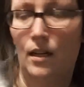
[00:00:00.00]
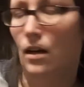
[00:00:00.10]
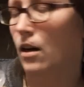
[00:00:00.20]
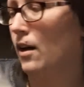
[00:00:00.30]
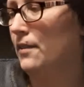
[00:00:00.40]

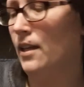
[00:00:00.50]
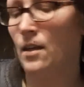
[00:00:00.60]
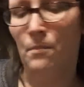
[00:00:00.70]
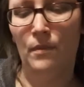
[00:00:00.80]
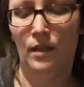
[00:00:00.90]
on
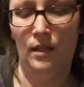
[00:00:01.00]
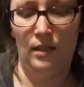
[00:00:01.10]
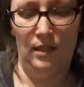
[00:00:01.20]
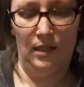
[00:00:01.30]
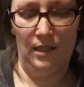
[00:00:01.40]
them.
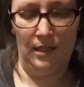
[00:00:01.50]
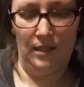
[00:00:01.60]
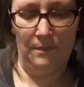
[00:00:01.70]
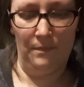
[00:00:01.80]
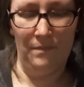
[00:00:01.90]

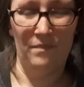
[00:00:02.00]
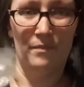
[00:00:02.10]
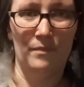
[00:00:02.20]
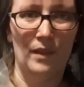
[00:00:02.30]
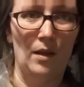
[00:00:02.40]

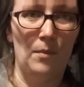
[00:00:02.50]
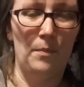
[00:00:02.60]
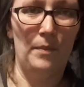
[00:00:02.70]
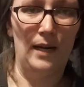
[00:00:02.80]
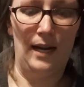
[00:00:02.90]

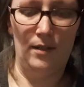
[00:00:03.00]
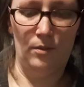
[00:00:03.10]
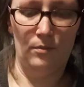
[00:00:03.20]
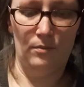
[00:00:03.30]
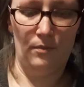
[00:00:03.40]
But I
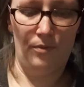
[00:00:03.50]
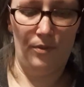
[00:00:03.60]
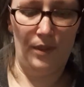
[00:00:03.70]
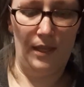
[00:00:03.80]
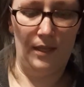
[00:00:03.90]
don't
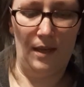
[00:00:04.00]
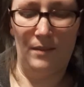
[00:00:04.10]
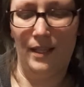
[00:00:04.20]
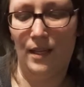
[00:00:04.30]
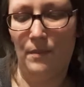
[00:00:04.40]
think,
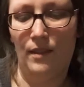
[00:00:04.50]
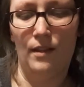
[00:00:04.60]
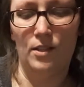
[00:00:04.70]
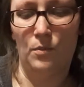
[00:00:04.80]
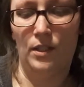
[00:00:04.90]
like, I mean,
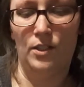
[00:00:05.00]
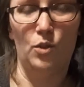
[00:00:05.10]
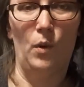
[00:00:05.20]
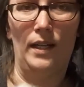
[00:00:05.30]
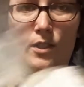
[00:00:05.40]
this one is
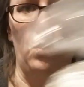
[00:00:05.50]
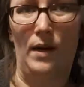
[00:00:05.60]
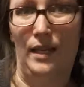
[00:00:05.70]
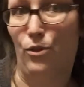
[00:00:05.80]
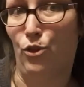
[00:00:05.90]

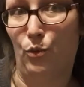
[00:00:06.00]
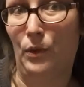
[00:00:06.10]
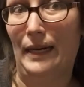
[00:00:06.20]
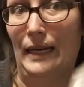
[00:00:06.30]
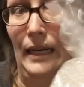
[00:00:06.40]

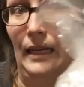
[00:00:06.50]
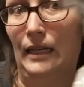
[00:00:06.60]
2023.